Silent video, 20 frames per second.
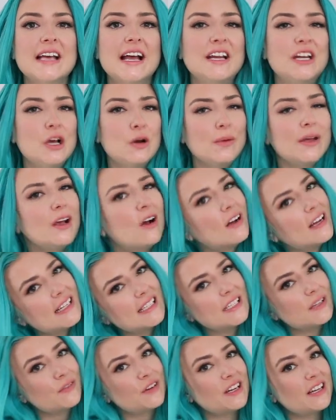I know we all get
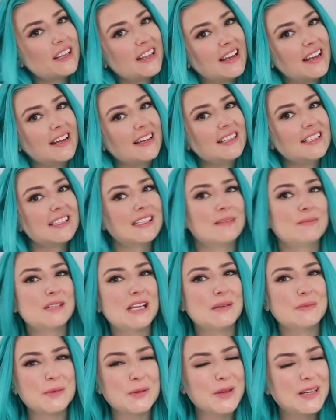different things.
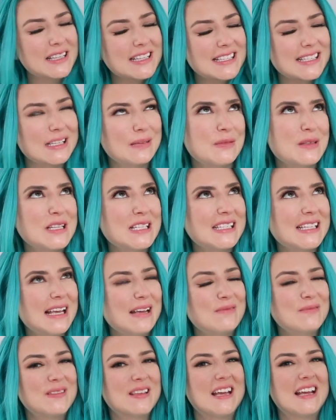Sometimes we get some of the
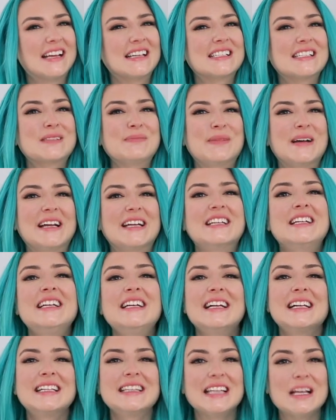same things, but
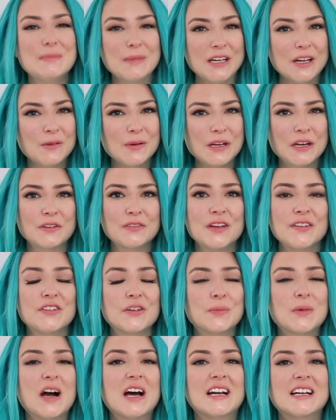let me know what your
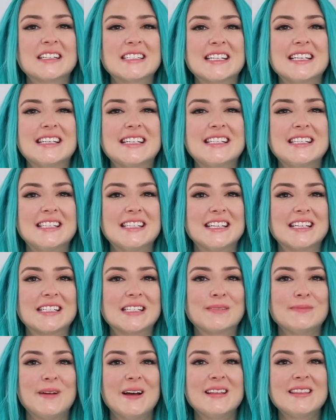favorite product is
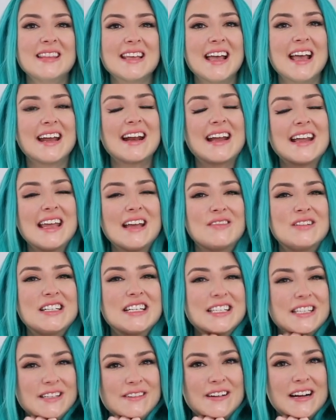this month and I can't wait to
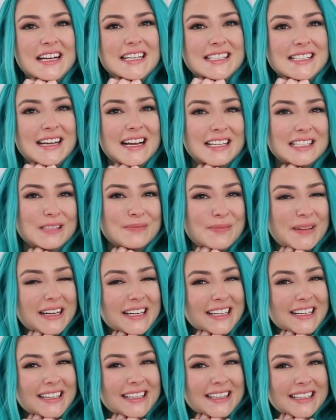see you guys next
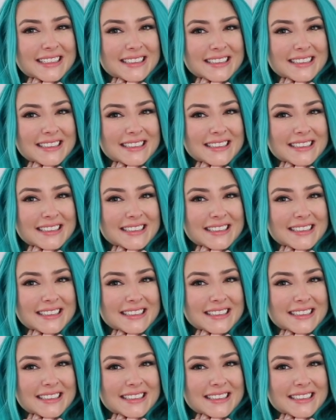month.